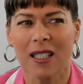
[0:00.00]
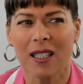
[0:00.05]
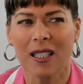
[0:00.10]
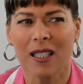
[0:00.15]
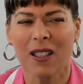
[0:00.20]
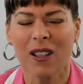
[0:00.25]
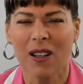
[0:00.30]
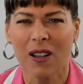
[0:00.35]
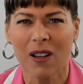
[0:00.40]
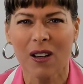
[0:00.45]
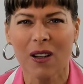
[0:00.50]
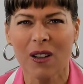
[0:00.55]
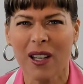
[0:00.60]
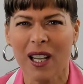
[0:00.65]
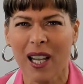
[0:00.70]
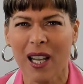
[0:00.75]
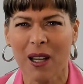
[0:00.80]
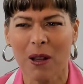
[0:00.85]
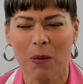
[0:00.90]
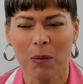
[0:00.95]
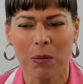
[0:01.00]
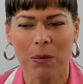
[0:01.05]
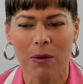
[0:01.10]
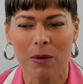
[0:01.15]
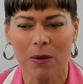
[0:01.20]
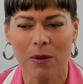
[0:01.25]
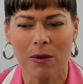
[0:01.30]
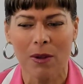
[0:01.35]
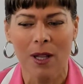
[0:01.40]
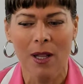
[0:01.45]
okay,
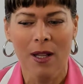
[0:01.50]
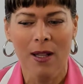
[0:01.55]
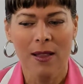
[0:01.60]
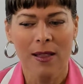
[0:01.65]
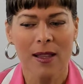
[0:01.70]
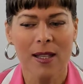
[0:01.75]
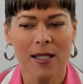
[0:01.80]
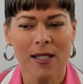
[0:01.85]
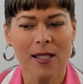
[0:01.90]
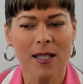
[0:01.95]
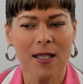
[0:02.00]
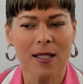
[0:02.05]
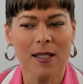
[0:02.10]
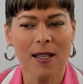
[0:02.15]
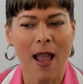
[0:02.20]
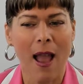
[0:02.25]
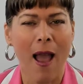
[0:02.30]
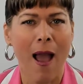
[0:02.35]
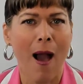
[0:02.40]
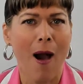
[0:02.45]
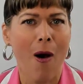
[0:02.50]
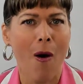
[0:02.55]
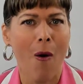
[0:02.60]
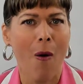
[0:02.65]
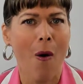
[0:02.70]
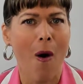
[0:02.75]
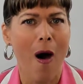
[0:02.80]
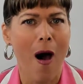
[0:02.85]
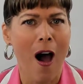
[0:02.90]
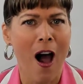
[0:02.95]
well, this is
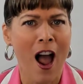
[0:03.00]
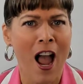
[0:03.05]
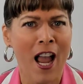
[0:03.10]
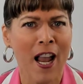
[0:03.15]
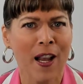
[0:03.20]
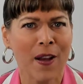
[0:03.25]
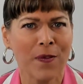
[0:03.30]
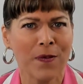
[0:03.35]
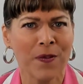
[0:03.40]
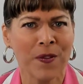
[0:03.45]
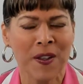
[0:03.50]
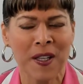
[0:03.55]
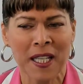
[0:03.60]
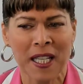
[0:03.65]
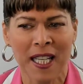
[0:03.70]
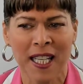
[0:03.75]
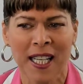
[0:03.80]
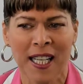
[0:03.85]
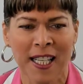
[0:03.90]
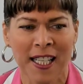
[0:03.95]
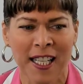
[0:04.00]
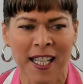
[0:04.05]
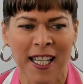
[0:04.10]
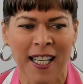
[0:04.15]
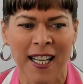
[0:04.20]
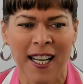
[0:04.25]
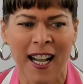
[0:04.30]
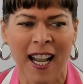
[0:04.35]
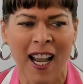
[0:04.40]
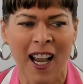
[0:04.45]
how I fit in,
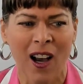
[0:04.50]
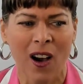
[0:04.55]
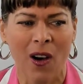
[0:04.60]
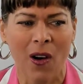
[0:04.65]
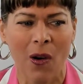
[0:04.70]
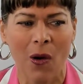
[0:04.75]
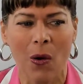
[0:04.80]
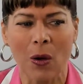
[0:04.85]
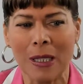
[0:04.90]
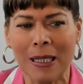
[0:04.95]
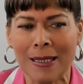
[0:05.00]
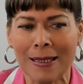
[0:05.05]
and now